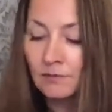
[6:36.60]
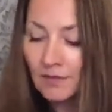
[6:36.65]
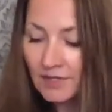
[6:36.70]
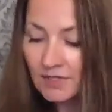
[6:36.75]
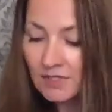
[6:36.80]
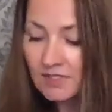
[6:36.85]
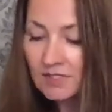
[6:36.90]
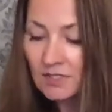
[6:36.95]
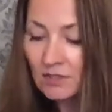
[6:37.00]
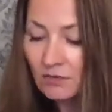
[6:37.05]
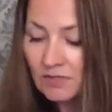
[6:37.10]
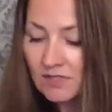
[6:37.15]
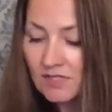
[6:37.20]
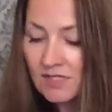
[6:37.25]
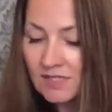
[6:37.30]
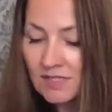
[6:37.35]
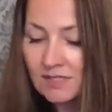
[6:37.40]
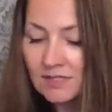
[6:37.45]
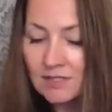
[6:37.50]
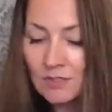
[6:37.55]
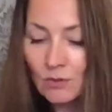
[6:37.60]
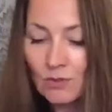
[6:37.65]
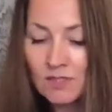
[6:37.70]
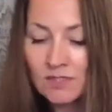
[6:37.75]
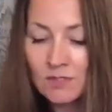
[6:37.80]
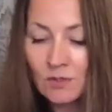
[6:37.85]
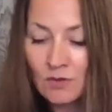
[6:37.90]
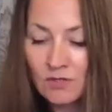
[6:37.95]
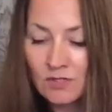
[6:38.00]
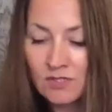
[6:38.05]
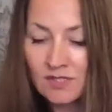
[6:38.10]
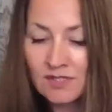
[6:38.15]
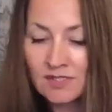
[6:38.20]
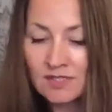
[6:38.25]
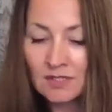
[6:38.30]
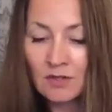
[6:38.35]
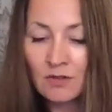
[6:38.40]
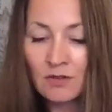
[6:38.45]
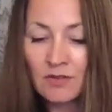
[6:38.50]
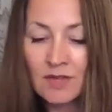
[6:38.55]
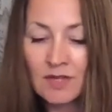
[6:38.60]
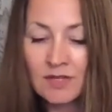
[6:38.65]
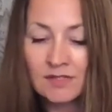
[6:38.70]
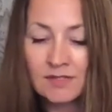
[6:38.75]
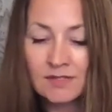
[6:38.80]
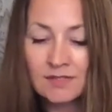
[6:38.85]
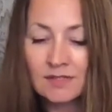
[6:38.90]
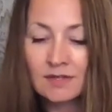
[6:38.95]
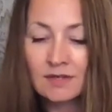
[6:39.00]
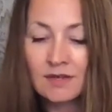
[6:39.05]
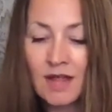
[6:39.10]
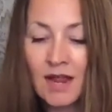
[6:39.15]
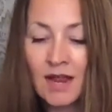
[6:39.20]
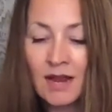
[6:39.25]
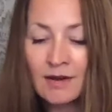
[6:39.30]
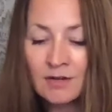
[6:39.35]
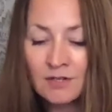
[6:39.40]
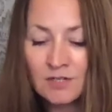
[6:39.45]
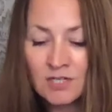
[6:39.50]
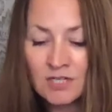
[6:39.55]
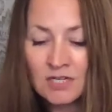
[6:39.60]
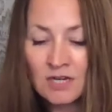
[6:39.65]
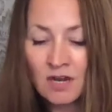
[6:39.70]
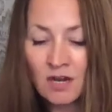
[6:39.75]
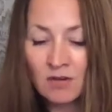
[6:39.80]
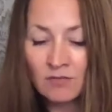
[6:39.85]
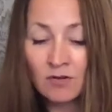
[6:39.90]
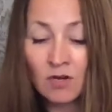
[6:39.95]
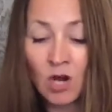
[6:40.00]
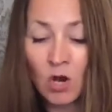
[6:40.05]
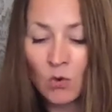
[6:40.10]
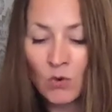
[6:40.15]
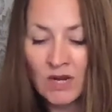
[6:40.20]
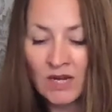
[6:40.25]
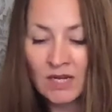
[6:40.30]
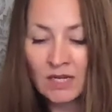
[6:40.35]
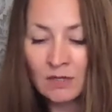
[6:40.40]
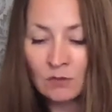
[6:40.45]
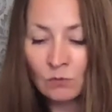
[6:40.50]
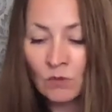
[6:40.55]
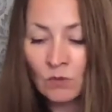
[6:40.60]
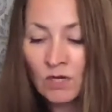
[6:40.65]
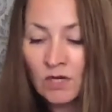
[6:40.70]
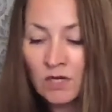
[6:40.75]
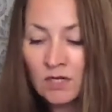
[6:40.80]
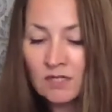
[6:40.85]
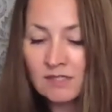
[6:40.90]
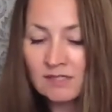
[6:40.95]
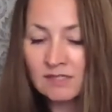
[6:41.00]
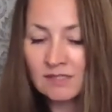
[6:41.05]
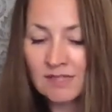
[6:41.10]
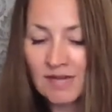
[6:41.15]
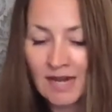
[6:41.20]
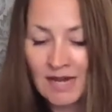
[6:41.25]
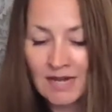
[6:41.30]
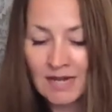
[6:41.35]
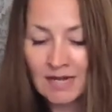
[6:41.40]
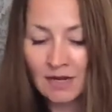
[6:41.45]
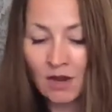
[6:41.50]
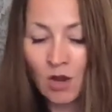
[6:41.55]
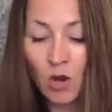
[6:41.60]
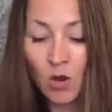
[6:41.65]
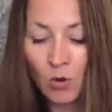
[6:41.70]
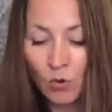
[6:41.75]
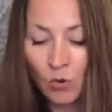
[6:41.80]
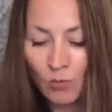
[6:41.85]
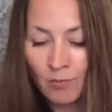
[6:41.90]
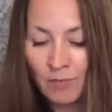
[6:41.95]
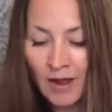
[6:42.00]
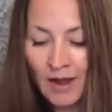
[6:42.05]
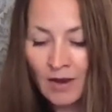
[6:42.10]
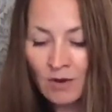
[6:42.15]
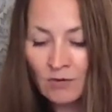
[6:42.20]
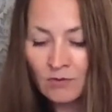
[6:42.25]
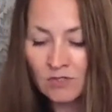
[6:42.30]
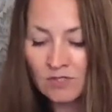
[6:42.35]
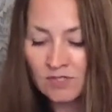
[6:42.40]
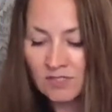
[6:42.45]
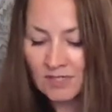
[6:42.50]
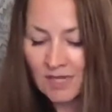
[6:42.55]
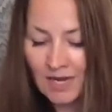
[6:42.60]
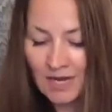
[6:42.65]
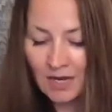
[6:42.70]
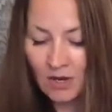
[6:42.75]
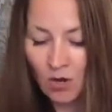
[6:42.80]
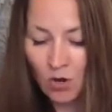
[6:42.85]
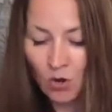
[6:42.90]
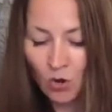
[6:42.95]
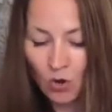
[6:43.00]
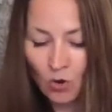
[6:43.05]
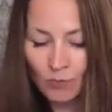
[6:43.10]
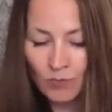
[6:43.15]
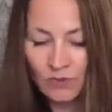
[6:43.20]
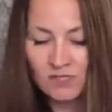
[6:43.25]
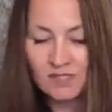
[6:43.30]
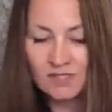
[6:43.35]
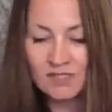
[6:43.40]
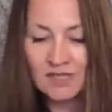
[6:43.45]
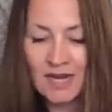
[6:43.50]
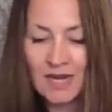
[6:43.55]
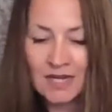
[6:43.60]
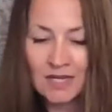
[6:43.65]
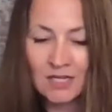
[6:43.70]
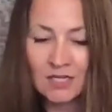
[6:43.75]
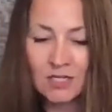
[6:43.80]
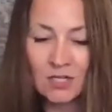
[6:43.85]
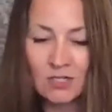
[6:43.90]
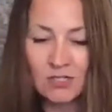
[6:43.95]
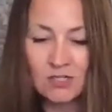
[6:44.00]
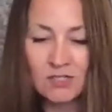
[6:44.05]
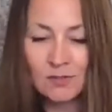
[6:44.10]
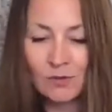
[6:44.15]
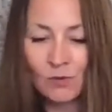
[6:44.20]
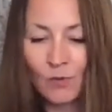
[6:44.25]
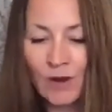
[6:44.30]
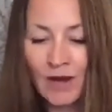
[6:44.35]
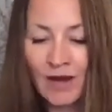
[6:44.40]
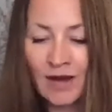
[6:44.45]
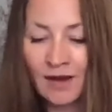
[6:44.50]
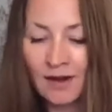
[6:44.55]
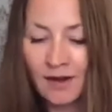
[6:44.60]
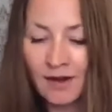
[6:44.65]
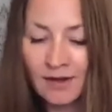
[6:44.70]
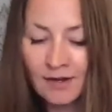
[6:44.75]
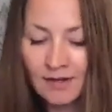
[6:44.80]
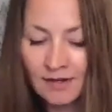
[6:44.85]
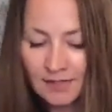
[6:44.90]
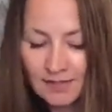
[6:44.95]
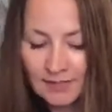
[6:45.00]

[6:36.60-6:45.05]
There's still resistance to it. So there's still this energy of going inward, staying homebound or staying home or staying in your square.